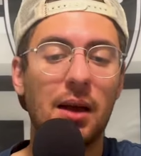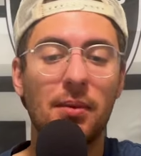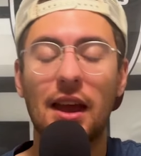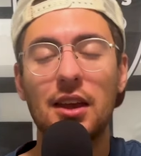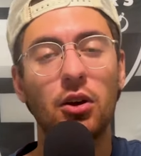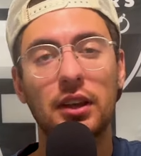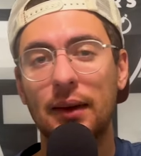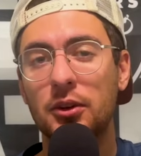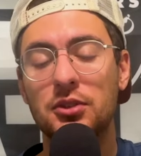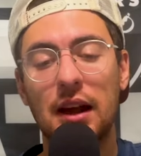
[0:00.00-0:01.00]
A-okay with
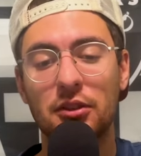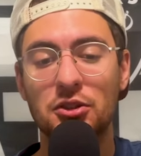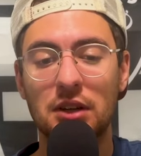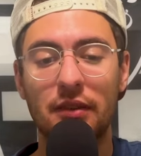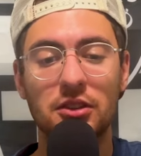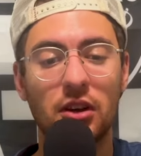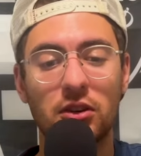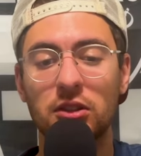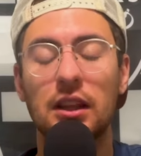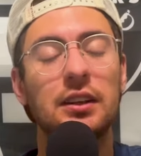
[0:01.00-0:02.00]
drafting Travis Hunter
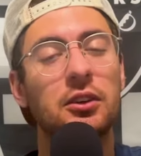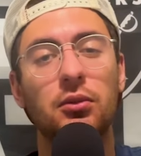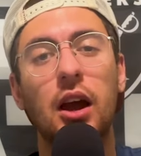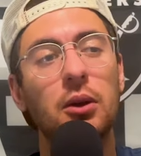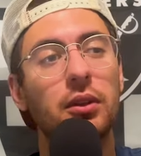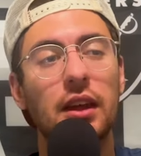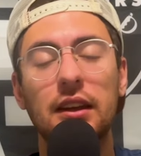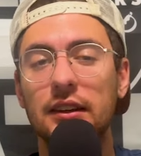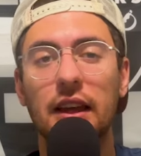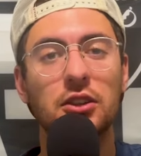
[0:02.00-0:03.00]
and letting it ride with Aiden
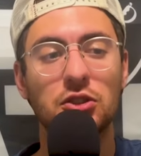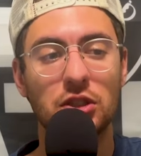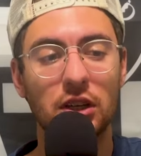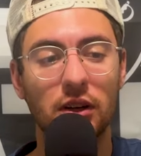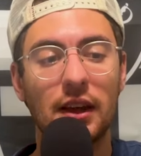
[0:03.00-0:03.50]
next year